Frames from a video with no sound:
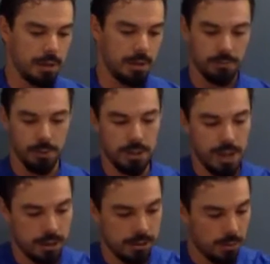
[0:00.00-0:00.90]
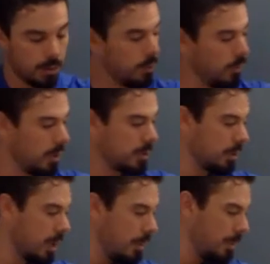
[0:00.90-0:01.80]
going to read that because I want to move on to
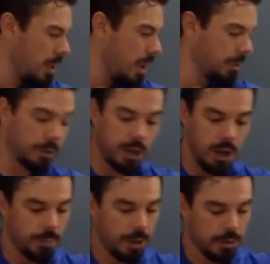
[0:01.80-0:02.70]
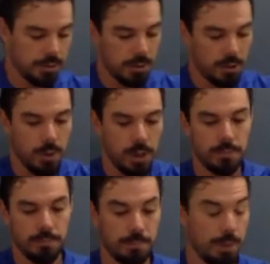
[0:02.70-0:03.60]
a couple other compounds real quick.
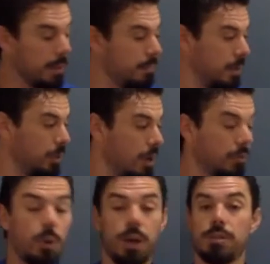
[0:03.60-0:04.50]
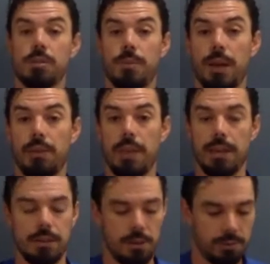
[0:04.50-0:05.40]
But if you have questions about
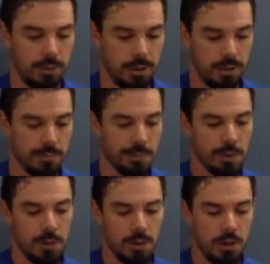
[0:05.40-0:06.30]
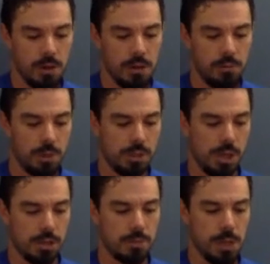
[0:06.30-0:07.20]
that, definitely reach
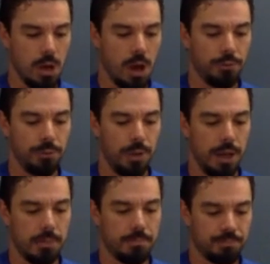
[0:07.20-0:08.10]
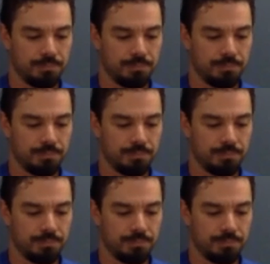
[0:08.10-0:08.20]
out to me offline.